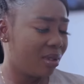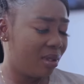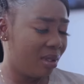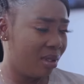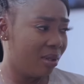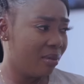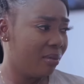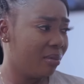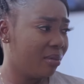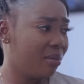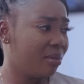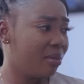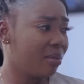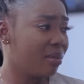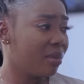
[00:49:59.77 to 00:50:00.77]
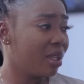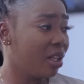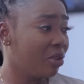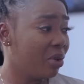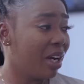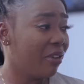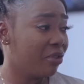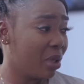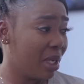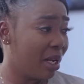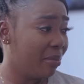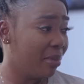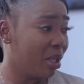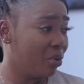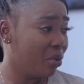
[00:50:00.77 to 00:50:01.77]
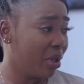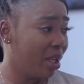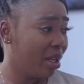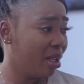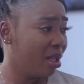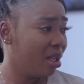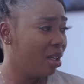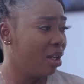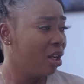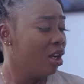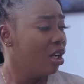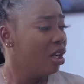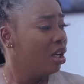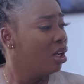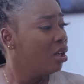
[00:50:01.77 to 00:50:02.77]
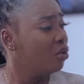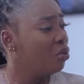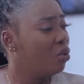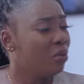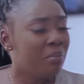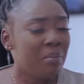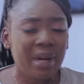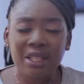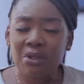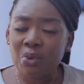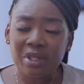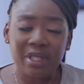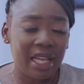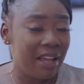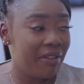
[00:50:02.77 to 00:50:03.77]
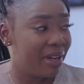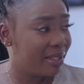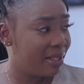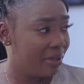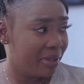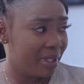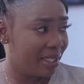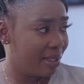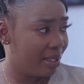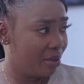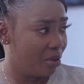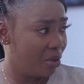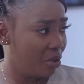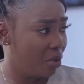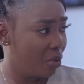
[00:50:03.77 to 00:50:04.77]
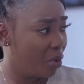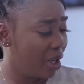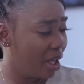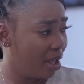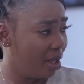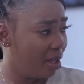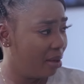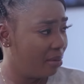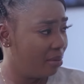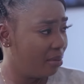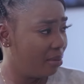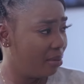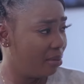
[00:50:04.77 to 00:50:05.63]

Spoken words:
See, yeah, you have to calm down, okay? Don't mind whatever Serena said to you, okay?